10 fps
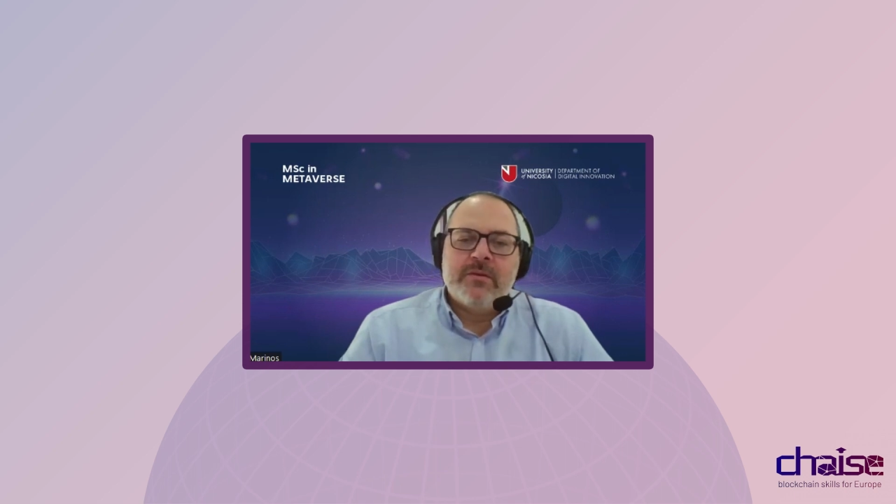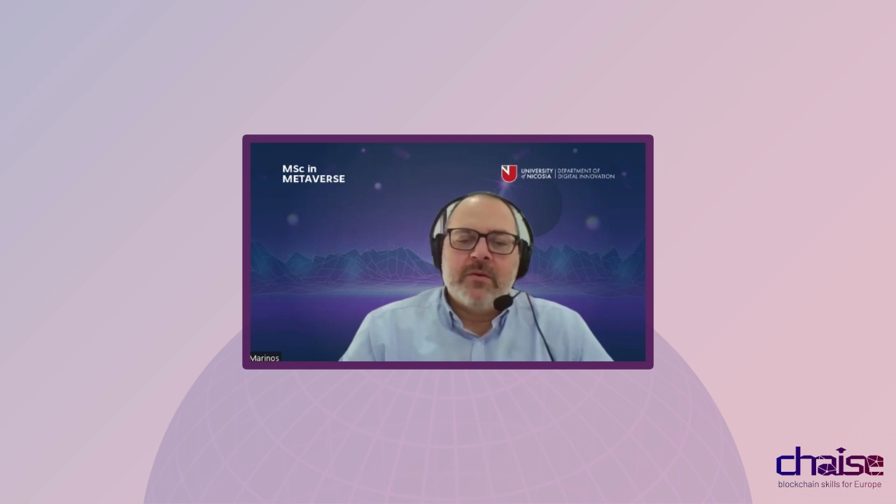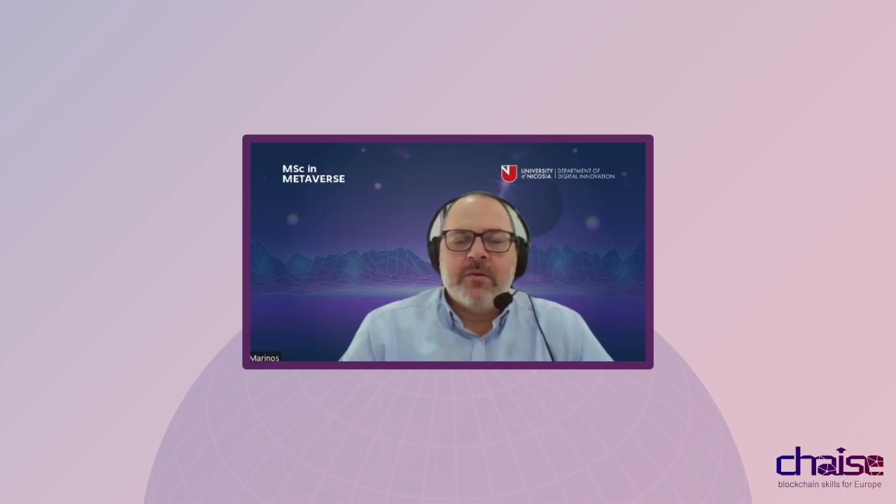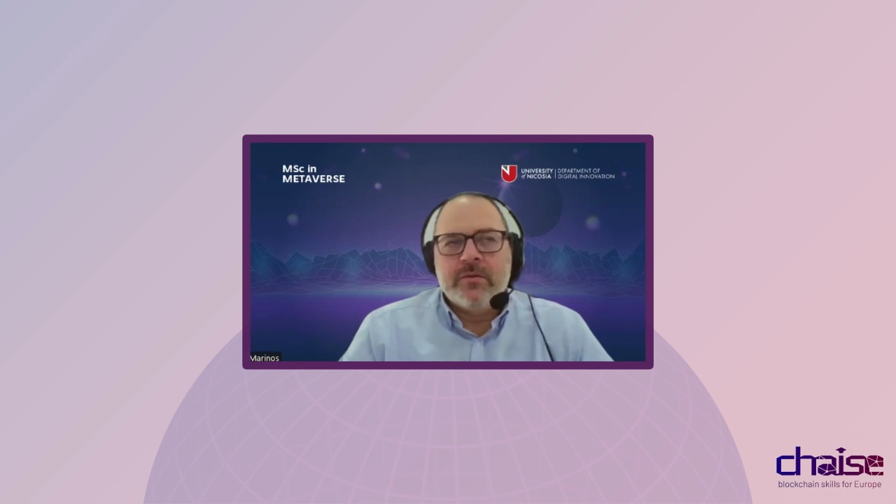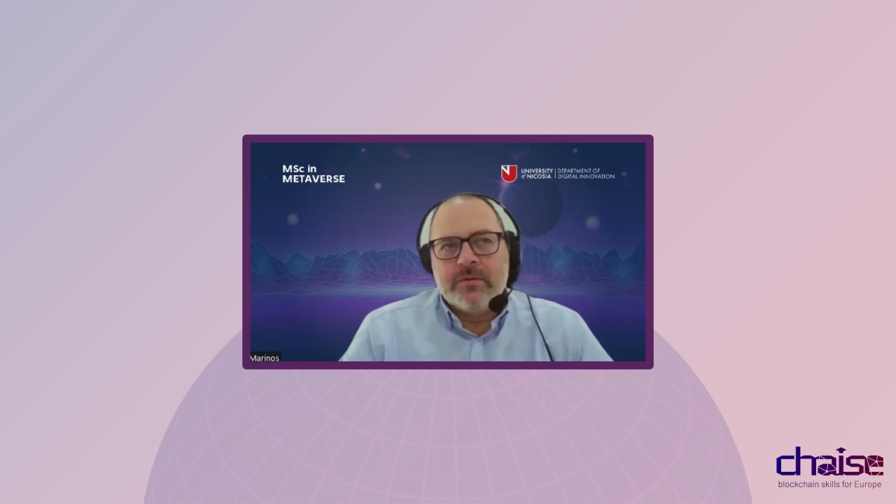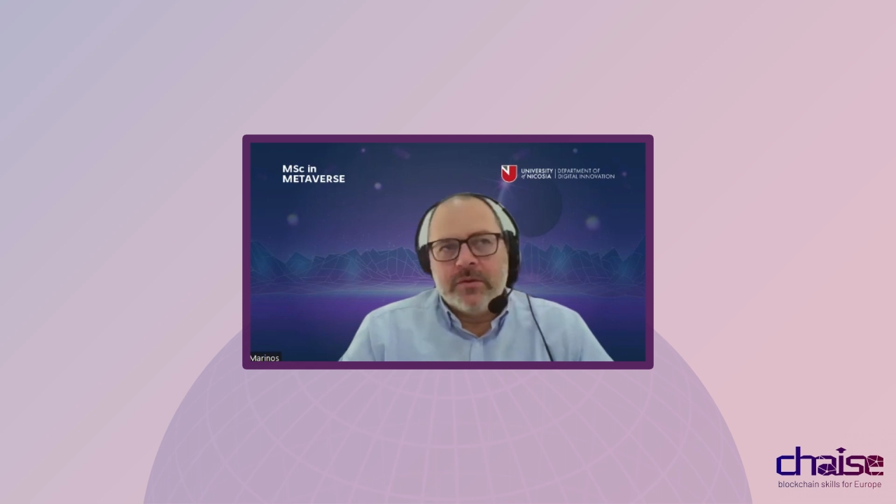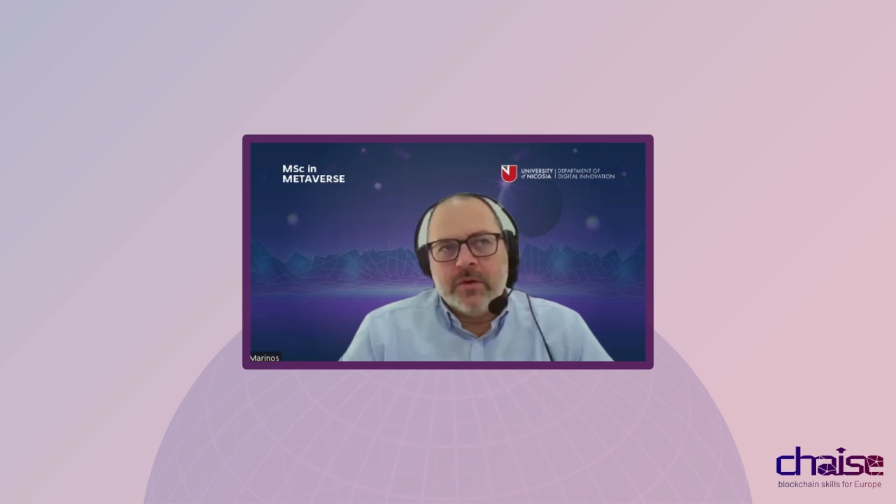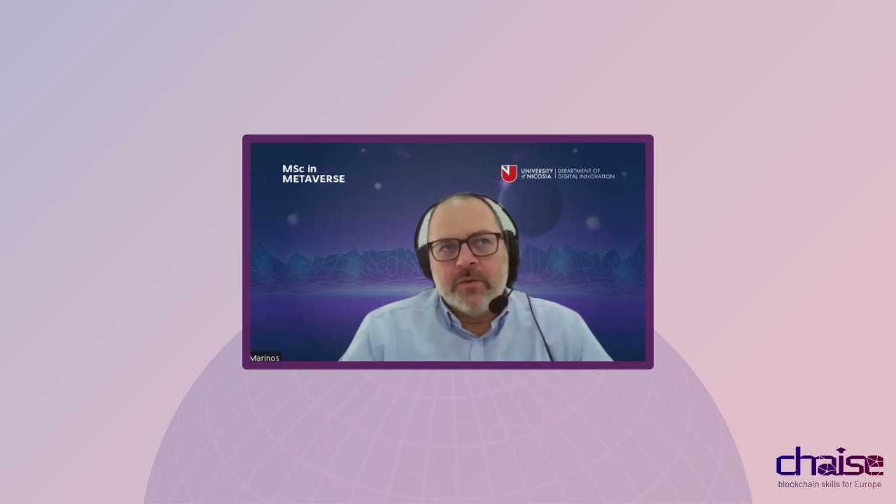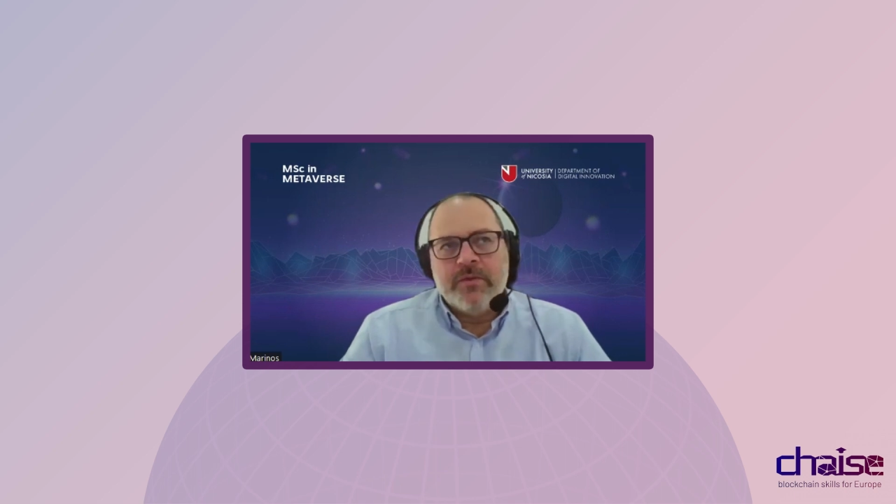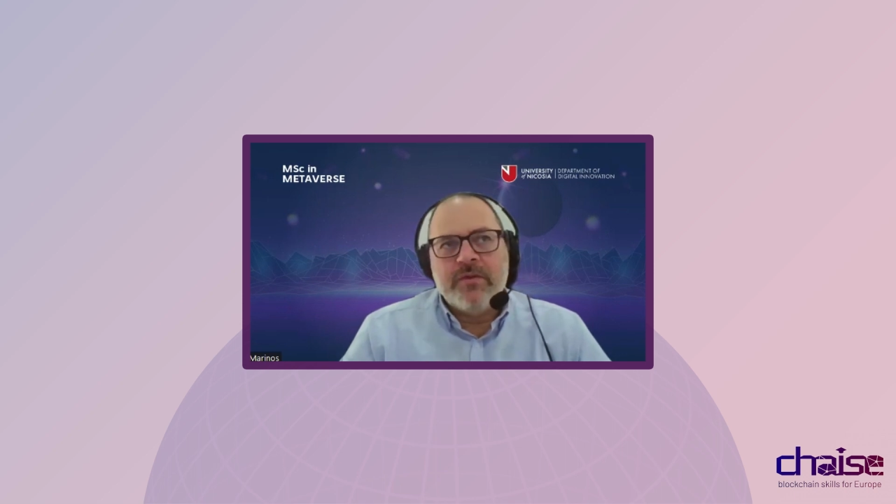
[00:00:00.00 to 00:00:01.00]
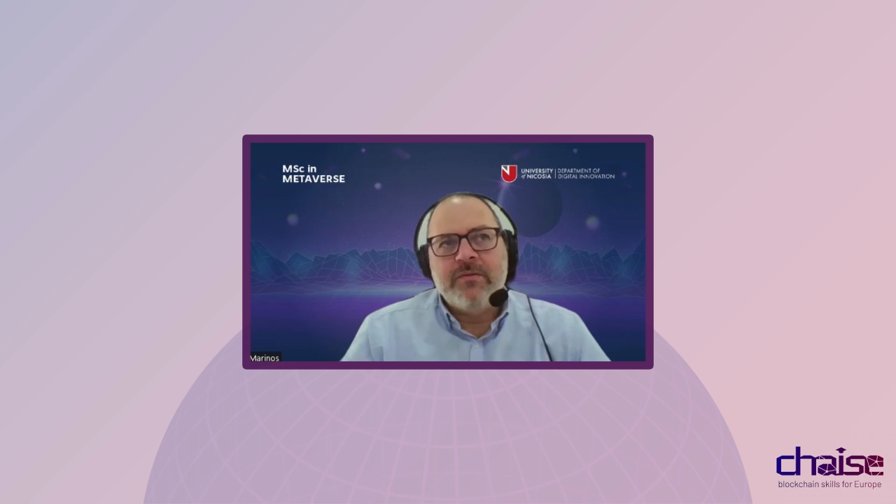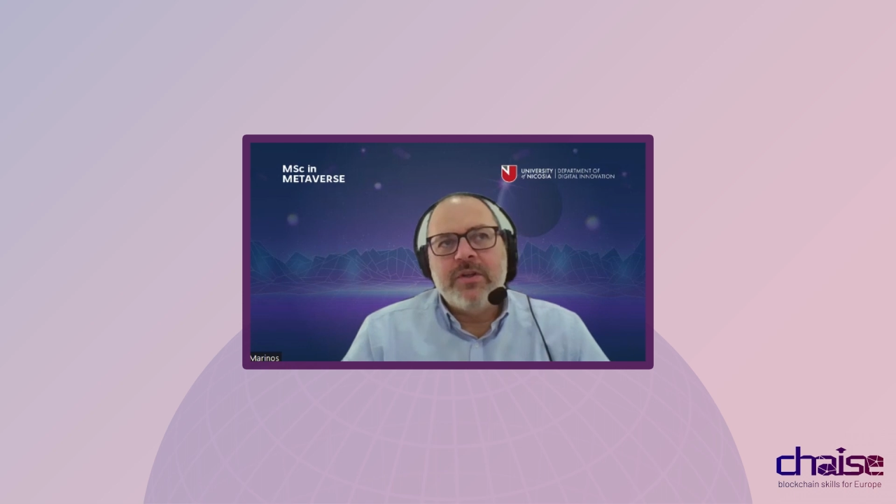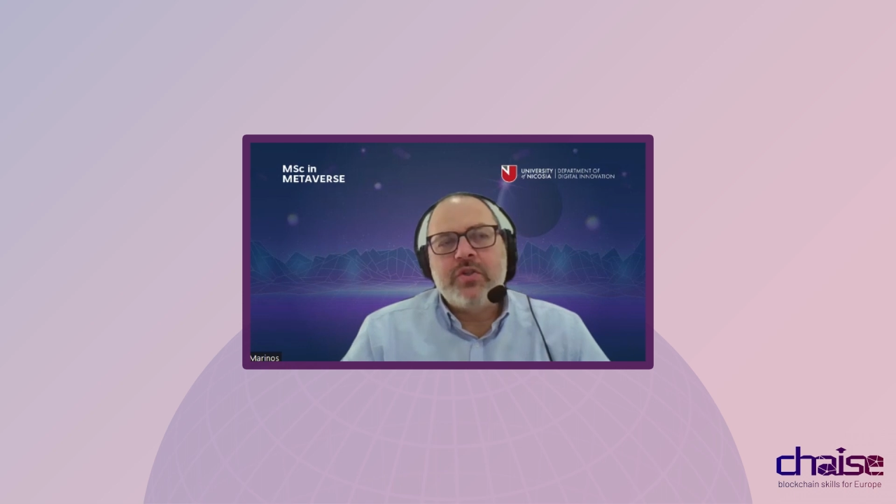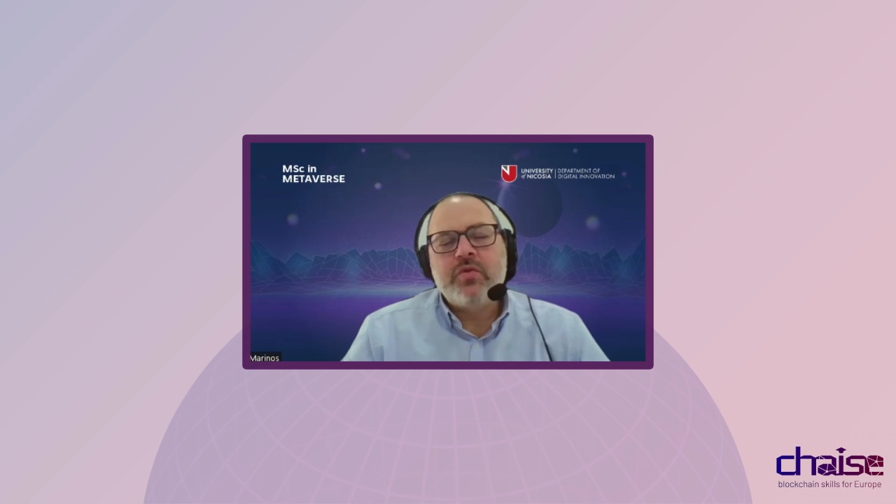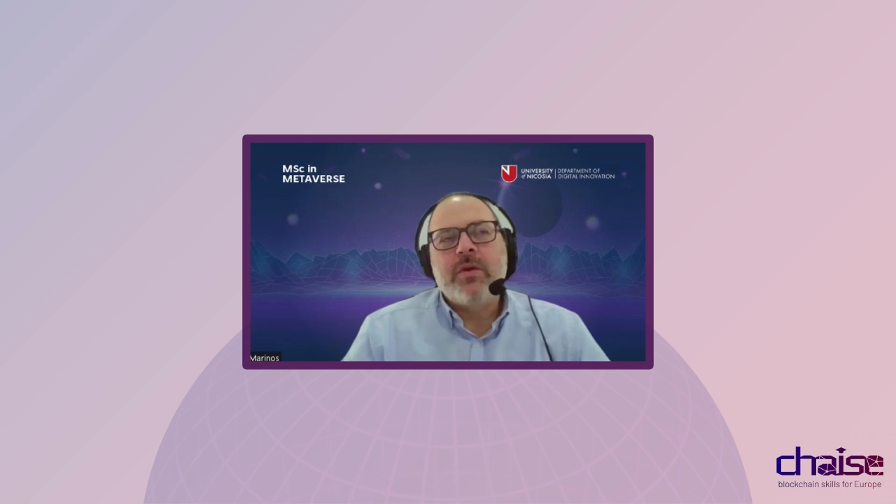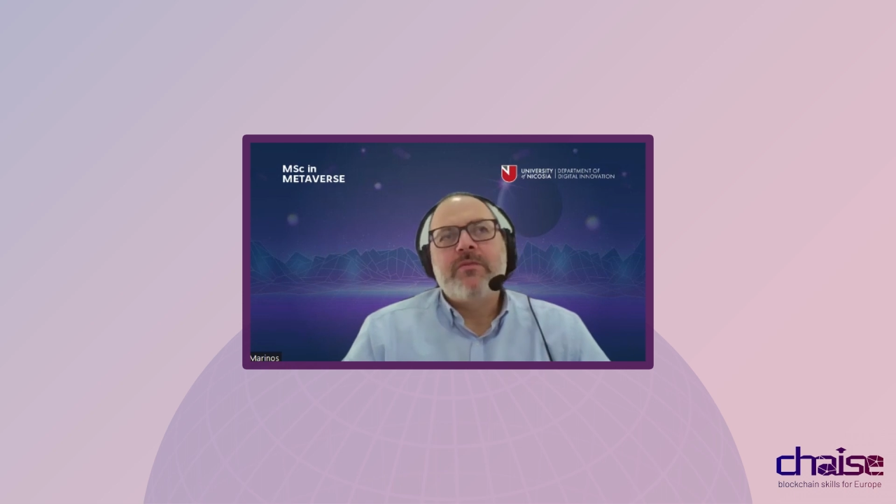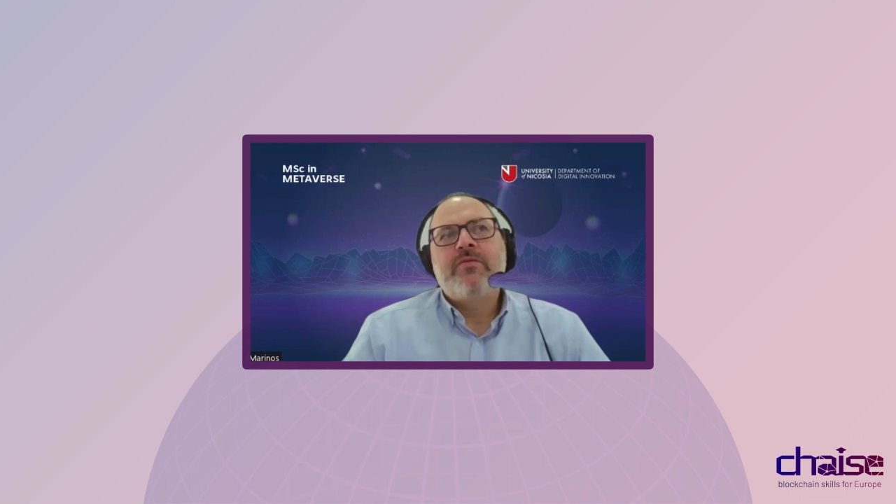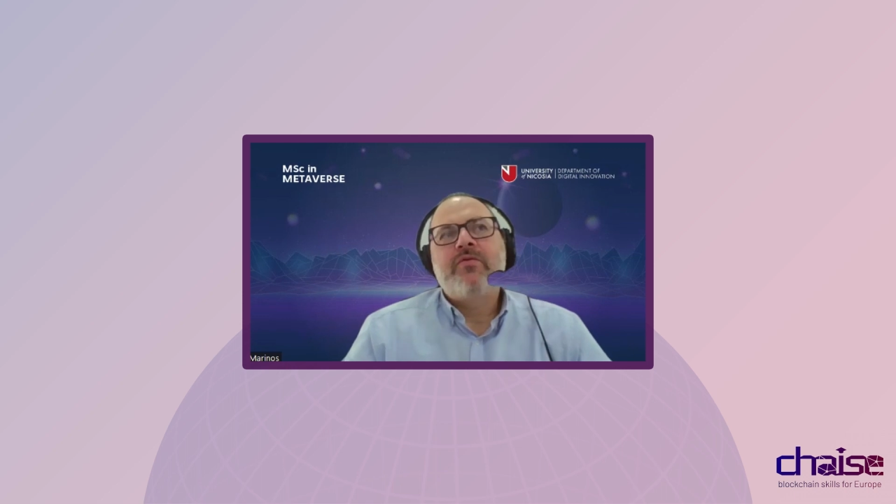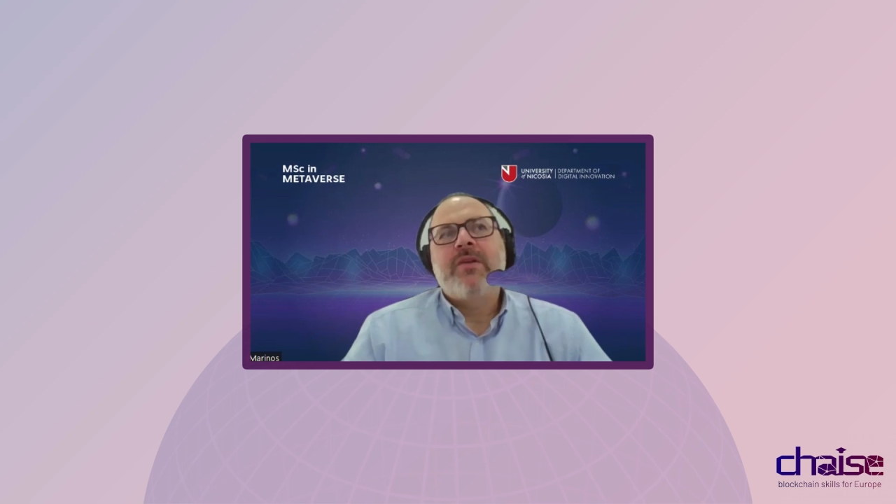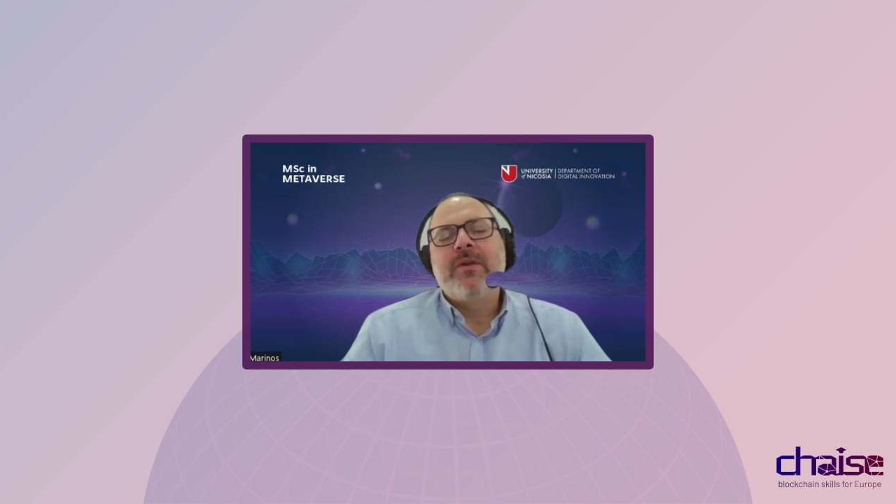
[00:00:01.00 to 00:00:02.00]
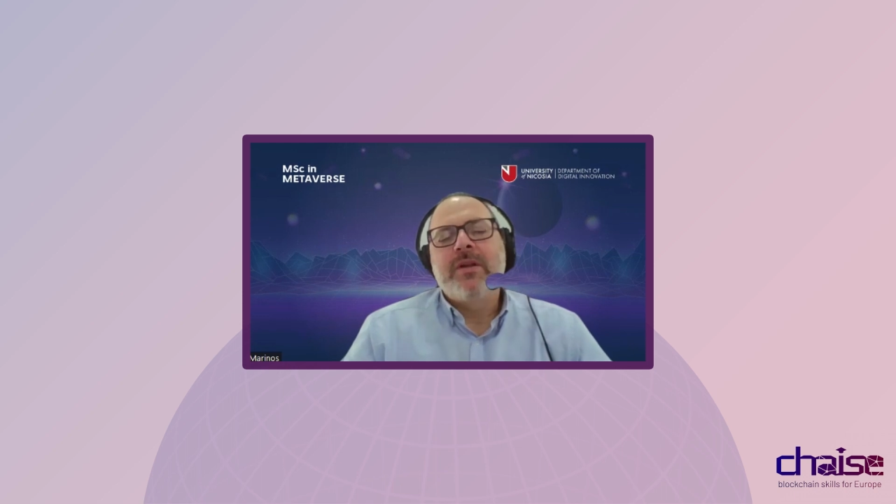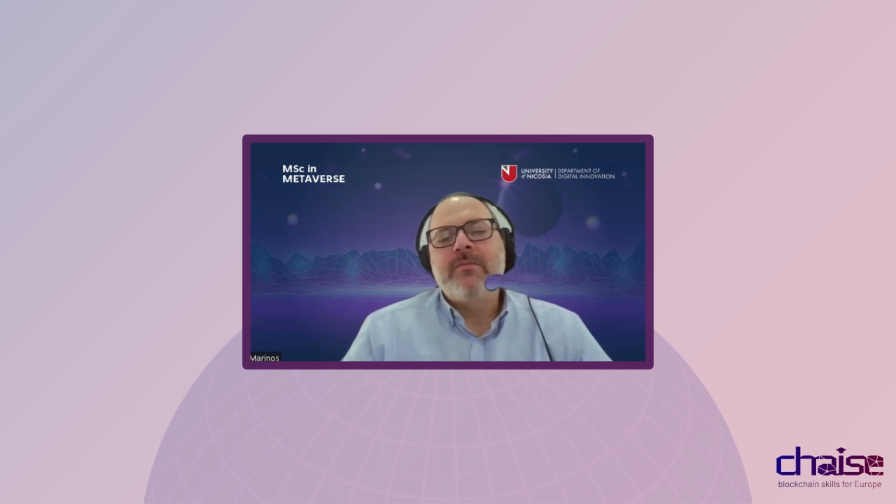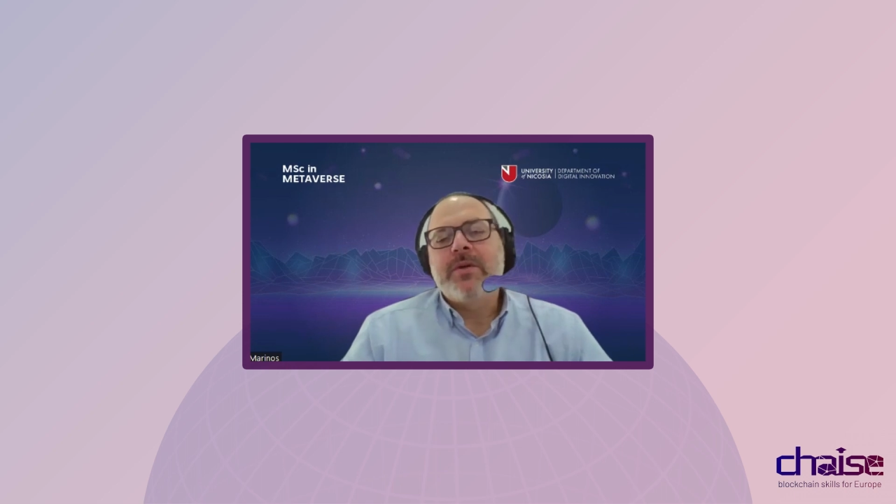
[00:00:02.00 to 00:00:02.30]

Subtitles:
or in virtual traveling,